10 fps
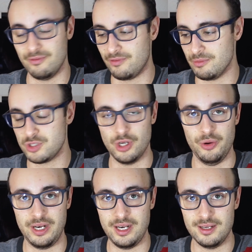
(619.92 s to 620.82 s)
from
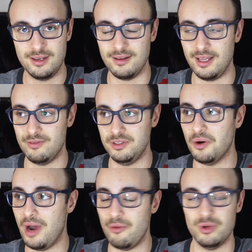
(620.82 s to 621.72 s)
Sony, even though
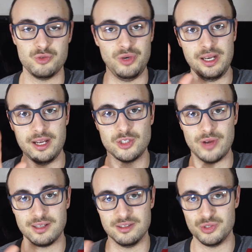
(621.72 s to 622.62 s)
I was really
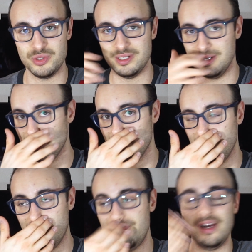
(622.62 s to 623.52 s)
attracted to
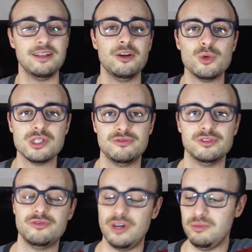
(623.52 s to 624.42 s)
the fact that it was a full
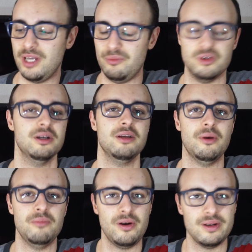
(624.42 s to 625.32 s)
frame camera, a
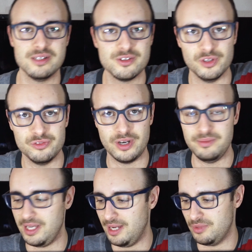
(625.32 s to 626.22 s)
mirrorless full frame
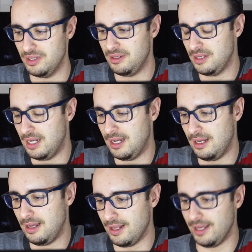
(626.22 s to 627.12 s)
camera.
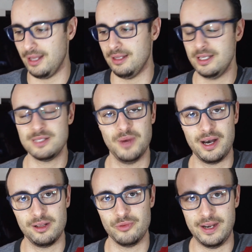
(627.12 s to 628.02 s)
This
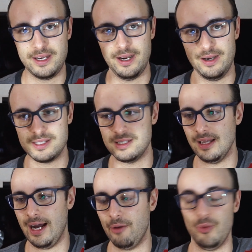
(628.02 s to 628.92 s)
model right here is a
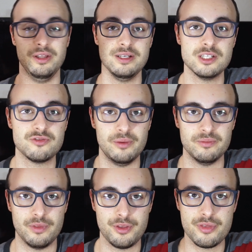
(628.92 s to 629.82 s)
lot, well, this is from
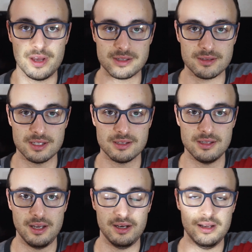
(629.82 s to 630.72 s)

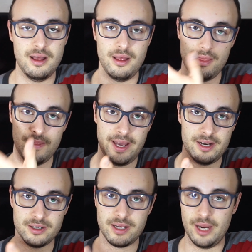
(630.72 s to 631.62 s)
2016. That
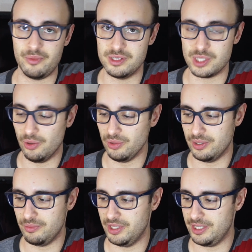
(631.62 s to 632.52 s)
other camera is
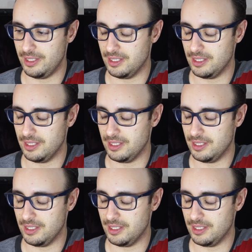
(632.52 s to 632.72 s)
older, but